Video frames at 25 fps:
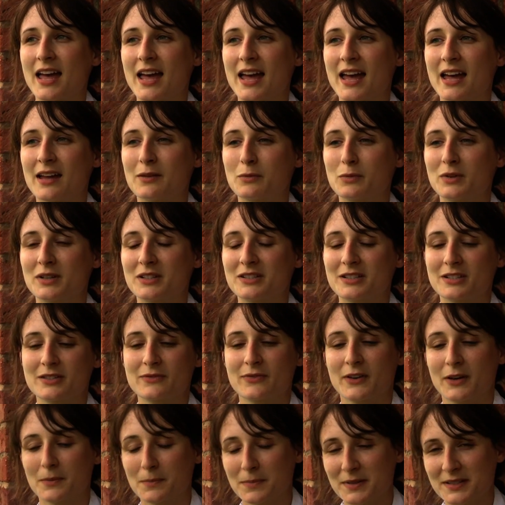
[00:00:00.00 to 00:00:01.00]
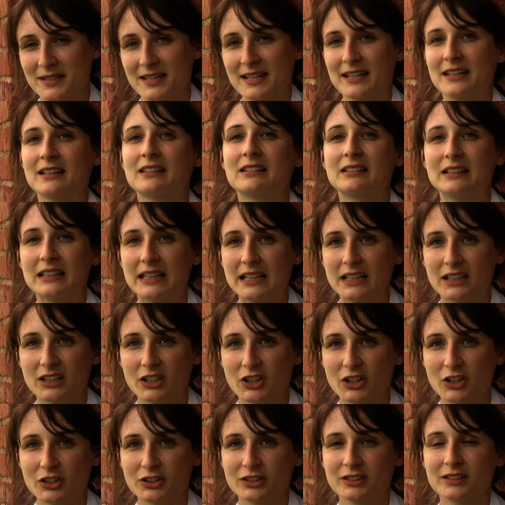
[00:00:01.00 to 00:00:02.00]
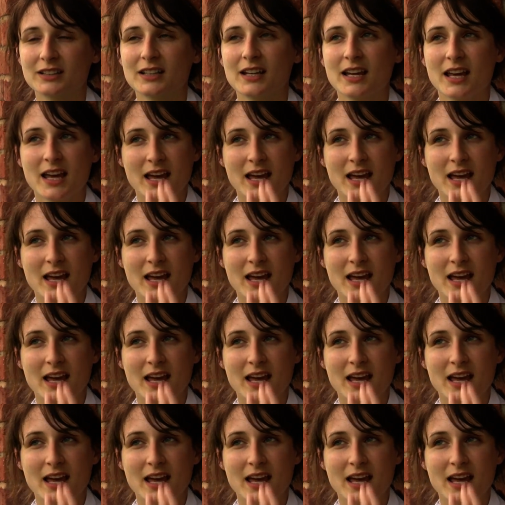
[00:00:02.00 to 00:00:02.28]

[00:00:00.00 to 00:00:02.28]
And we just felt particularly alone.